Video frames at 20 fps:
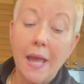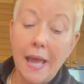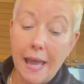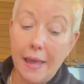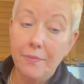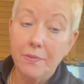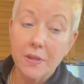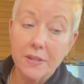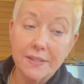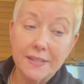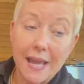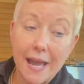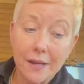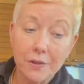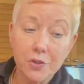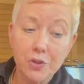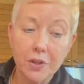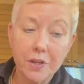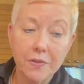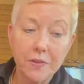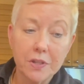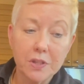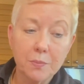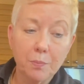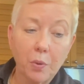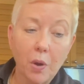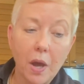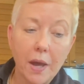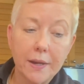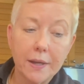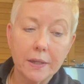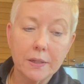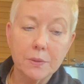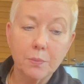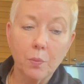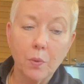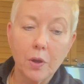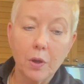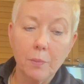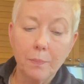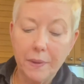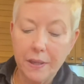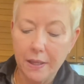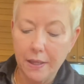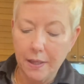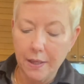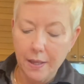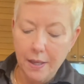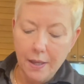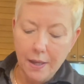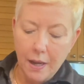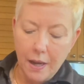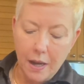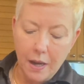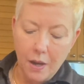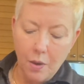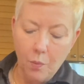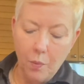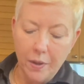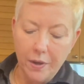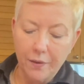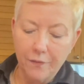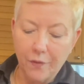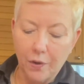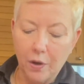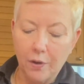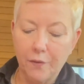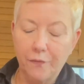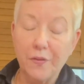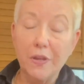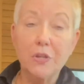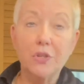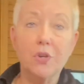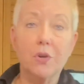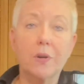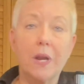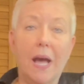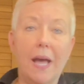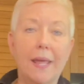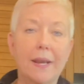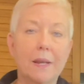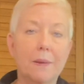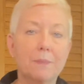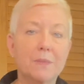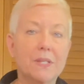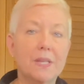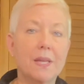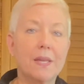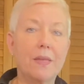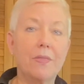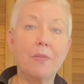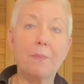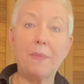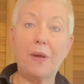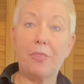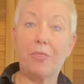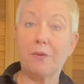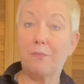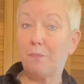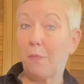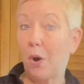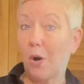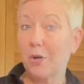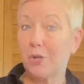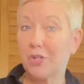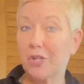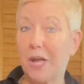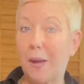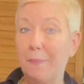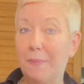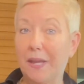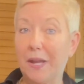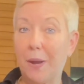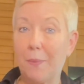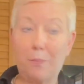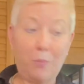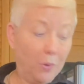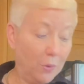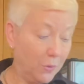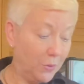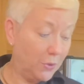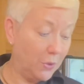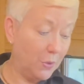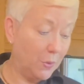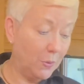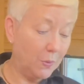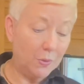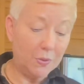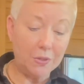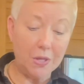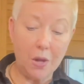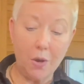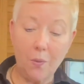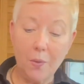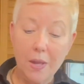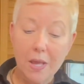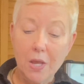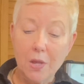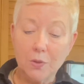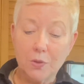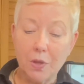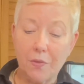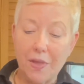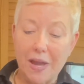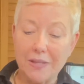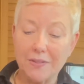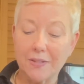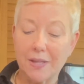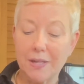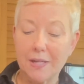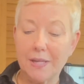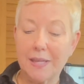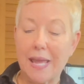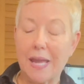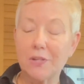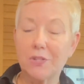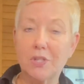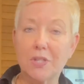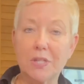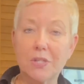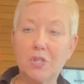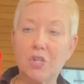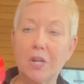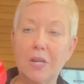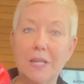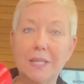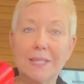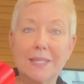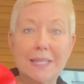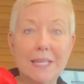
And this product will be one of our featured items in the month of March coming up real soon. So that's going to catch the cheese.